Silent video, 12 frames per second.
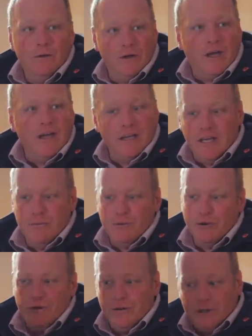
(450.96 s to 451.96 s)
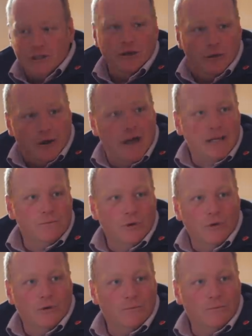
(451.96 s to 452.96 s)
the gamekeeper on the shoot on
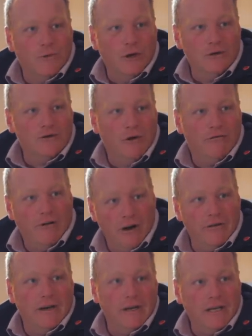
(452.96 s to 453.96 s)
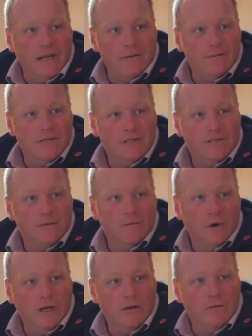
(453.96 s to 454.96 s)
Exmoor who's got five underkeepers.
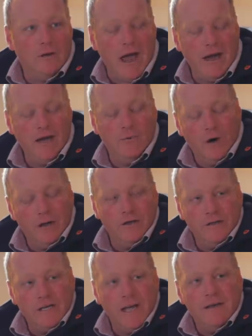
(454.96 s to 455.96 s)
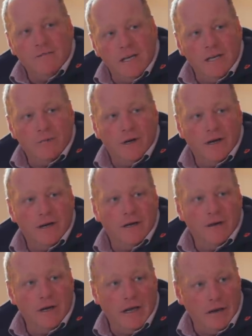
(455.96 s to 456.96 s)
We anyone who's a gamekeeper
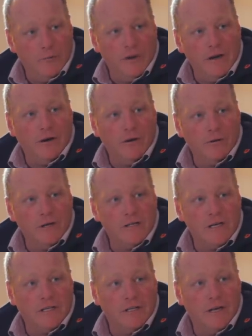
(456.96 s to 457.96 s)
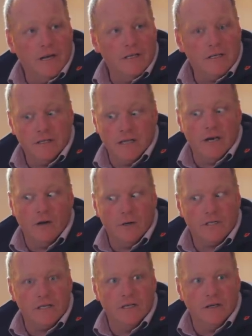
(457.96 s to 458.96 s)
in, within our organisation is a
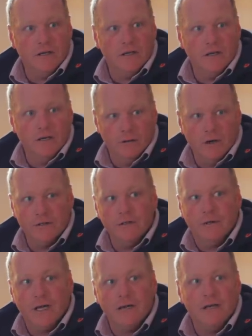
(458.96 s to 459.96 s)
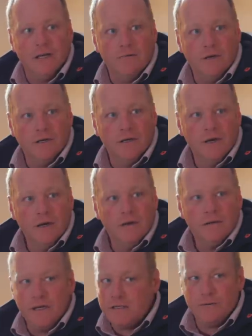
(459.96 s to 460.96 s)
DIY syndicate who are doing gamekeeping.
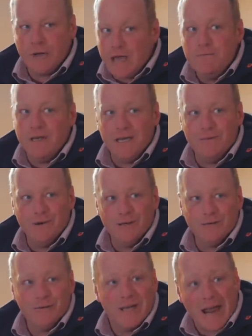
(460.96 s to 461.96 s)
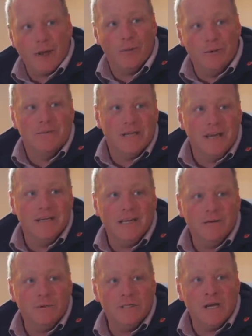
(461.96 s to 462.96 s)
They're still gamekeeping, so we count them as
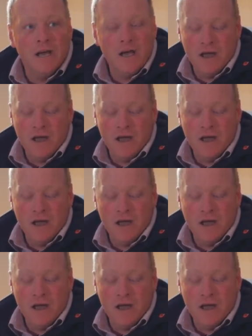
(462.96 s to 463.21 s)
gamekeepers.